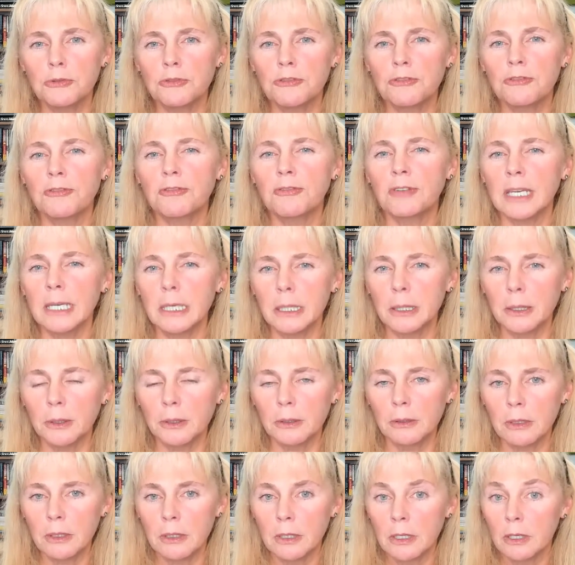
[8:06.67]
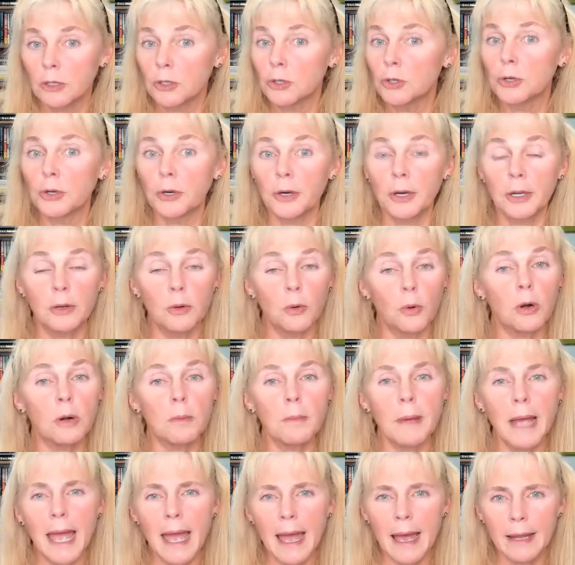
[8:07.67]
feel good or
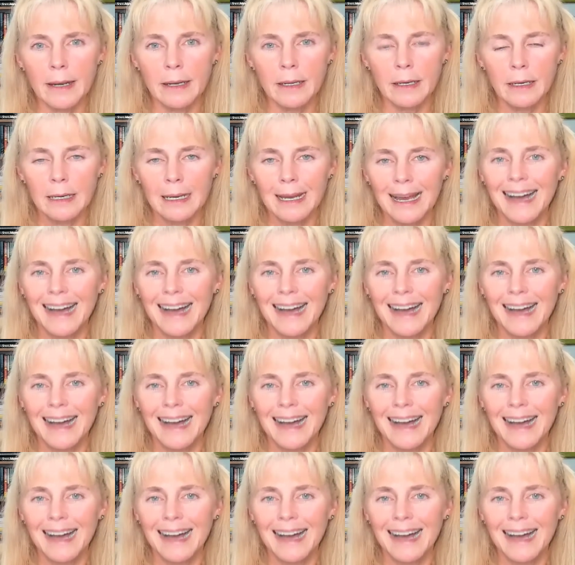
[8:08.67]
bad?